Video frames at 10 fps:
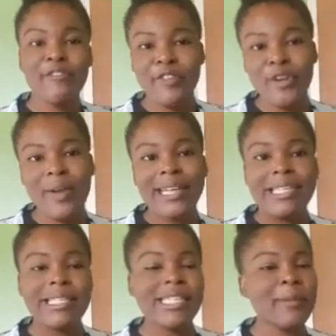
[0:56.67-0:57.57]
free
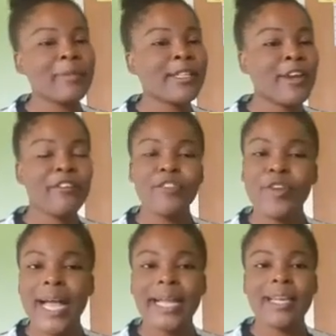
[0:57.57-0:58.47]
writing tips, free
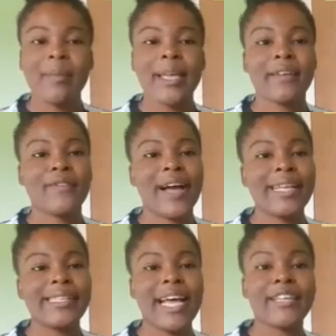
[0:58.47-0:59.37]
academic
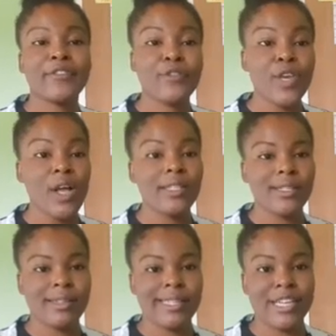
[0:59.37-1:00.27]
advice, and free
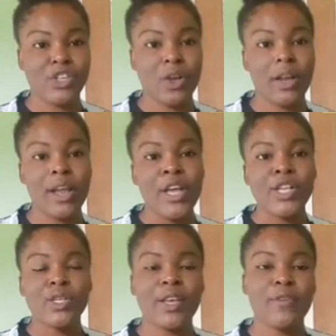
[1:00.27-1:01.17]
consultation.
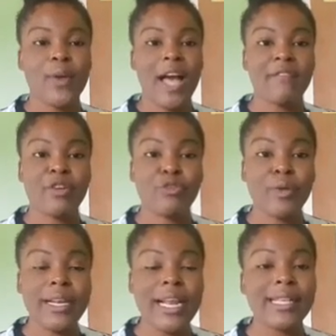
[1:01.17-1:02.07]
So if you have a
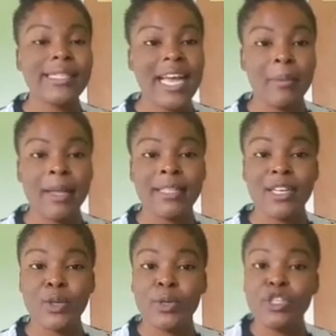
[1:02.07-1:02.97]
written assignment
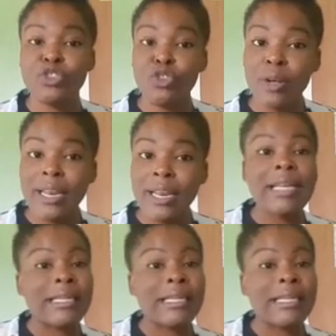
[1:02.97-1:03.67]
and you're struggling a